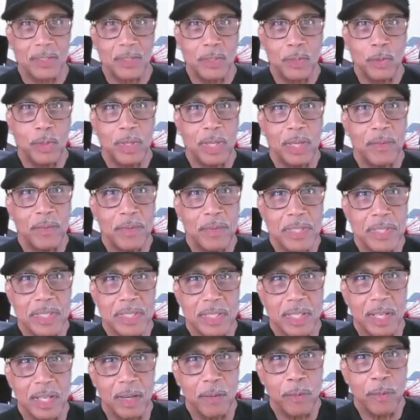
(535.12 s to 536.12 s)
Do give
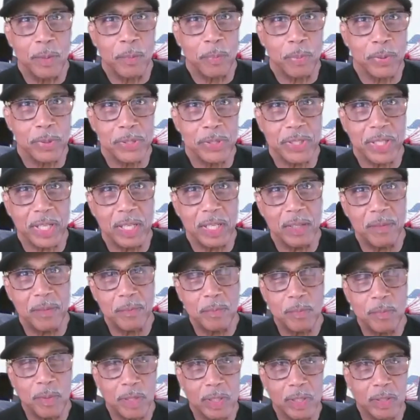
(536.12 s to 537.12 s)
us, we appreciate
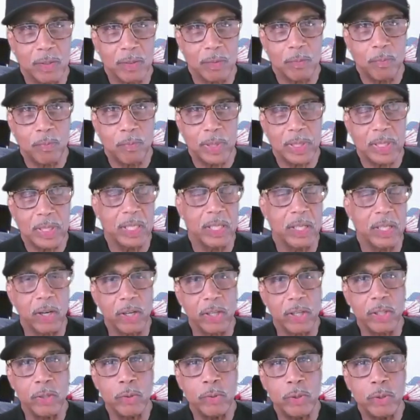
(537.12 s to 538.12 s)
it, particularly
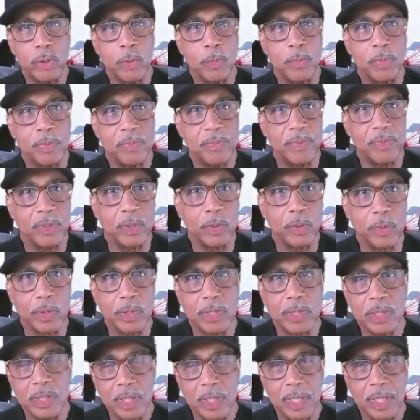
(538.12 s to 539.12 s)
our YouTube
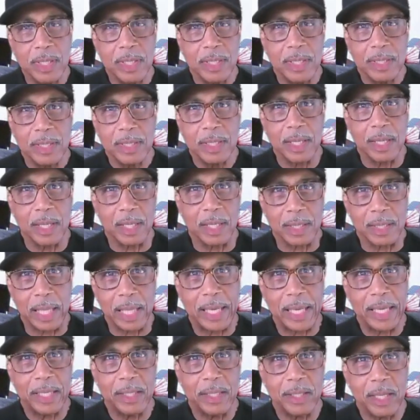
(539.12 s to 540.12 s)
viewers. A
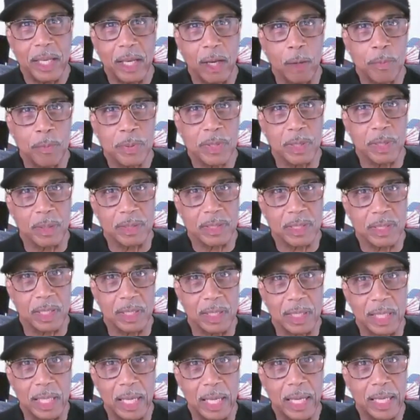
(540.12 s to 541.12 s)
like helps us a
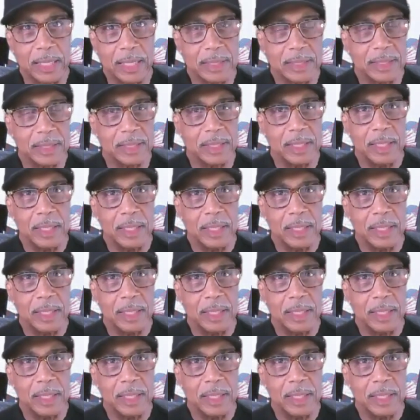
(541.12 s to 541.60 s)
lot,